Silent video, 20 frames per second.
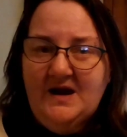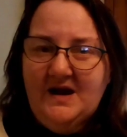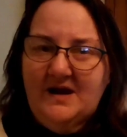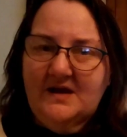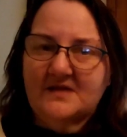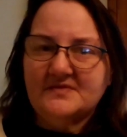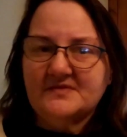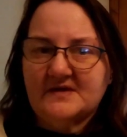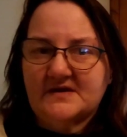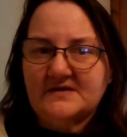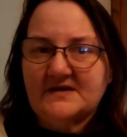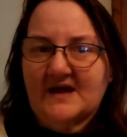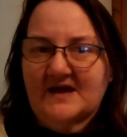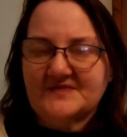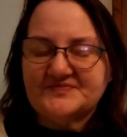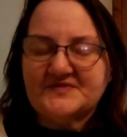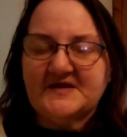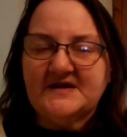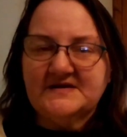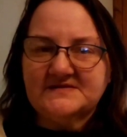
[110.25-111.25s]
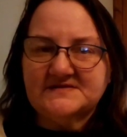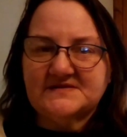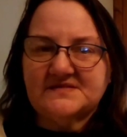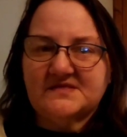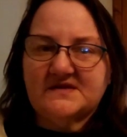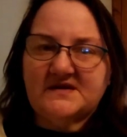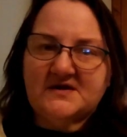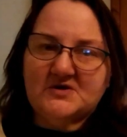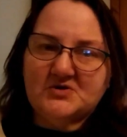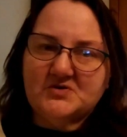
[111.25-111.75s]
And then at the end of
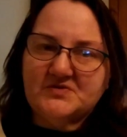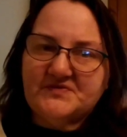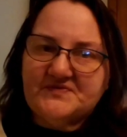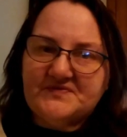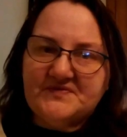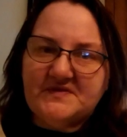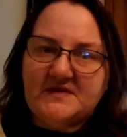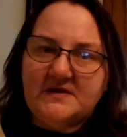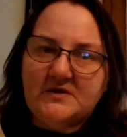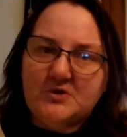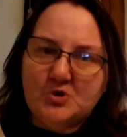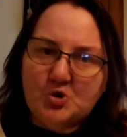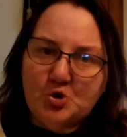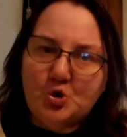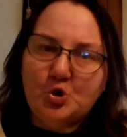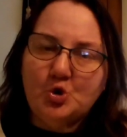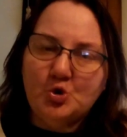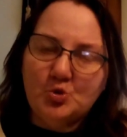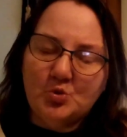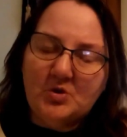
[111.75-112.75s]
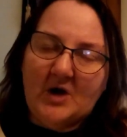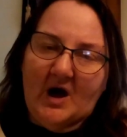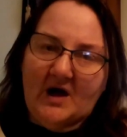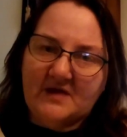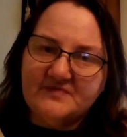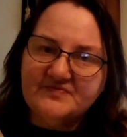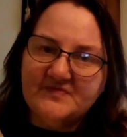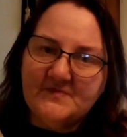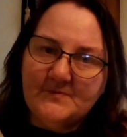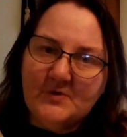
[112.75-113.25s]
the year, see who
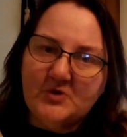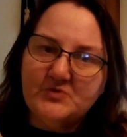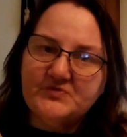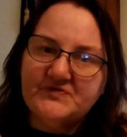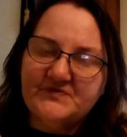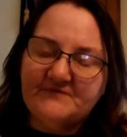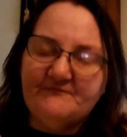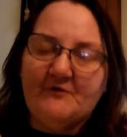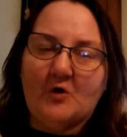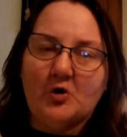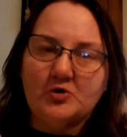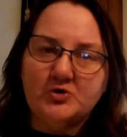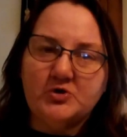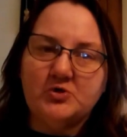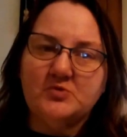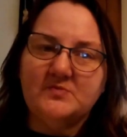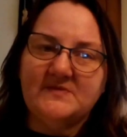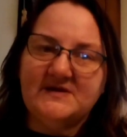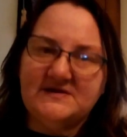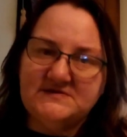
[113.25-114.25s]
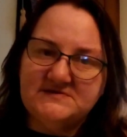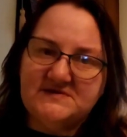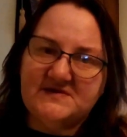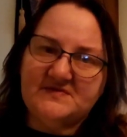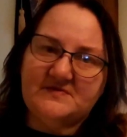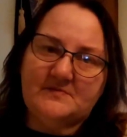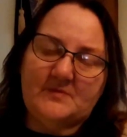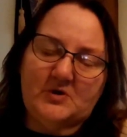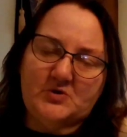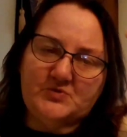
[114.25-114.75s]
got the most volume into
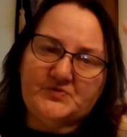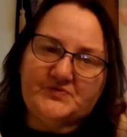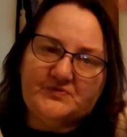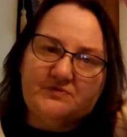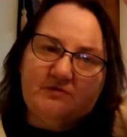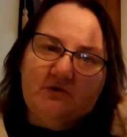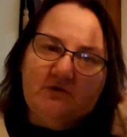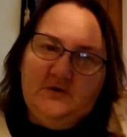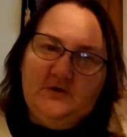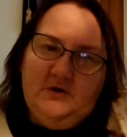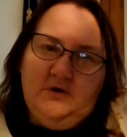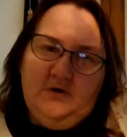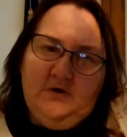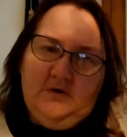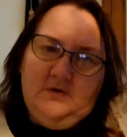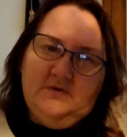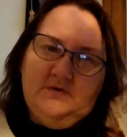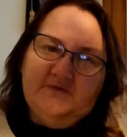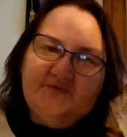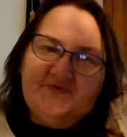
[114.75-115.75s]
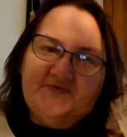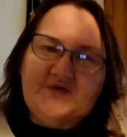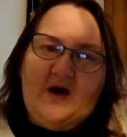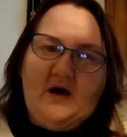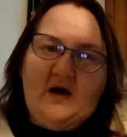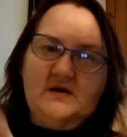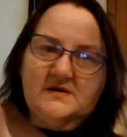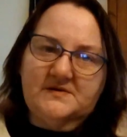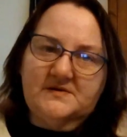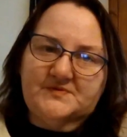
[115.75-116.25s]
the most
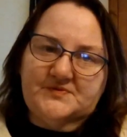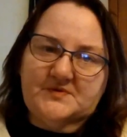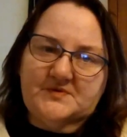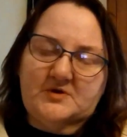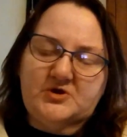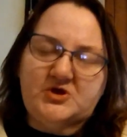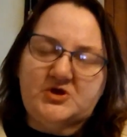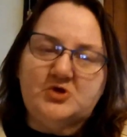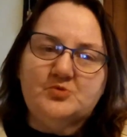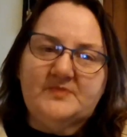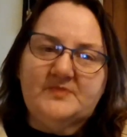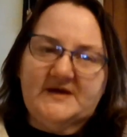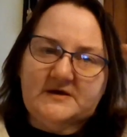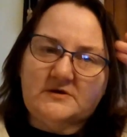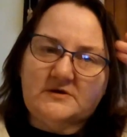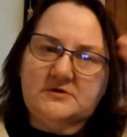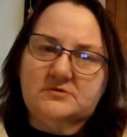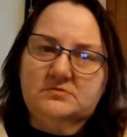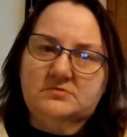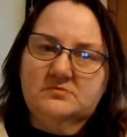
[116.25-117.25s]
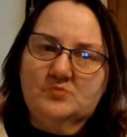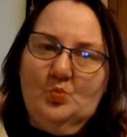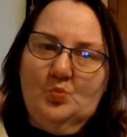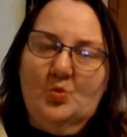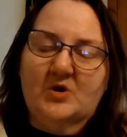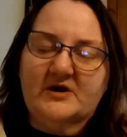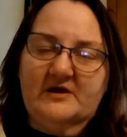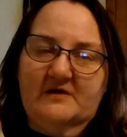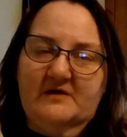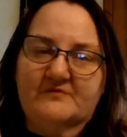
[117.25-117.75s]
size, cubic,
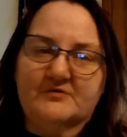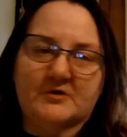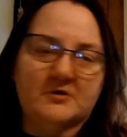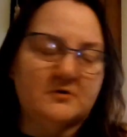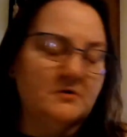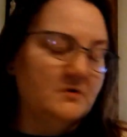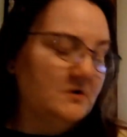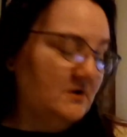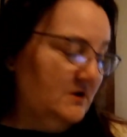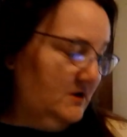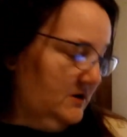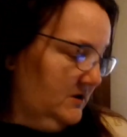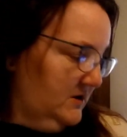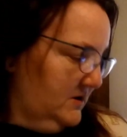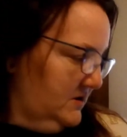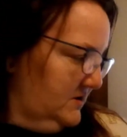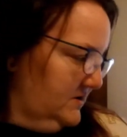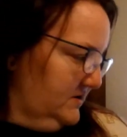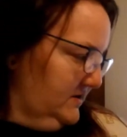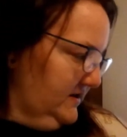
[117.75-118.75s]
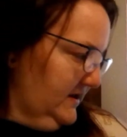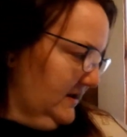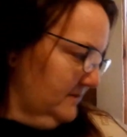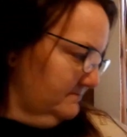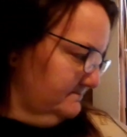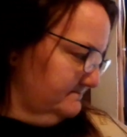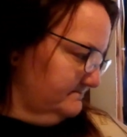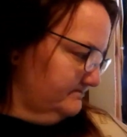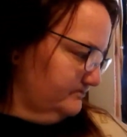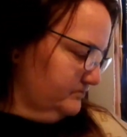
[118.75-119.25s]
whatever. Yeah.
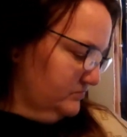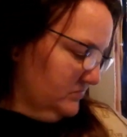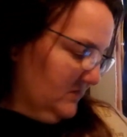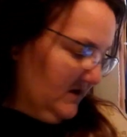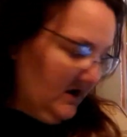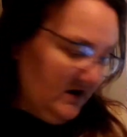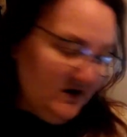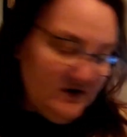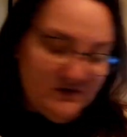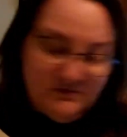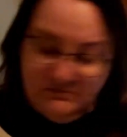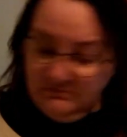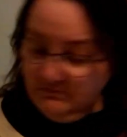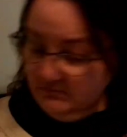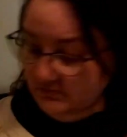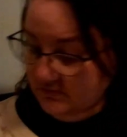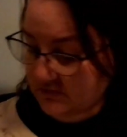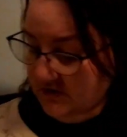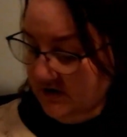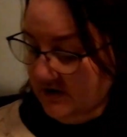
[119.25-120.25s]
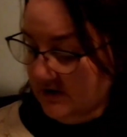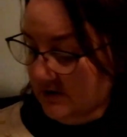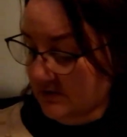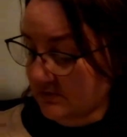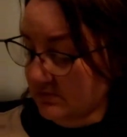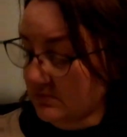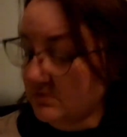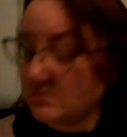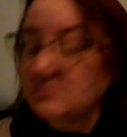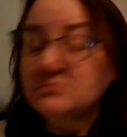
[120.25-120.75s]
And,
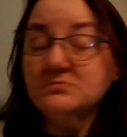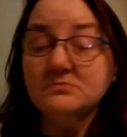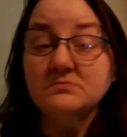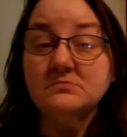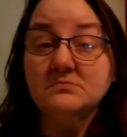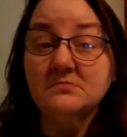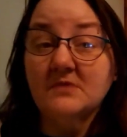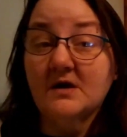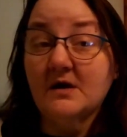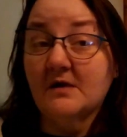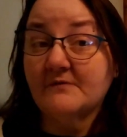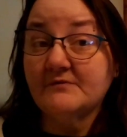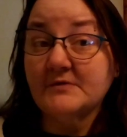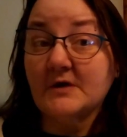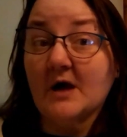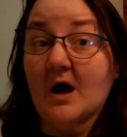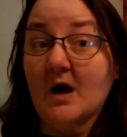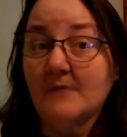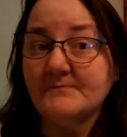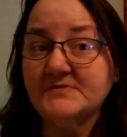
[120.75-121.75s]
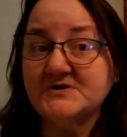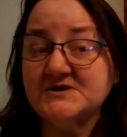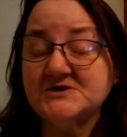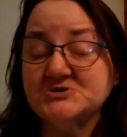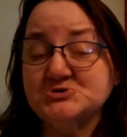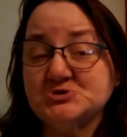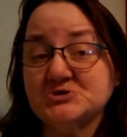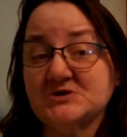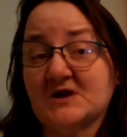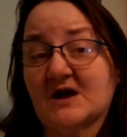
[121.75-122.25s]
have a competition.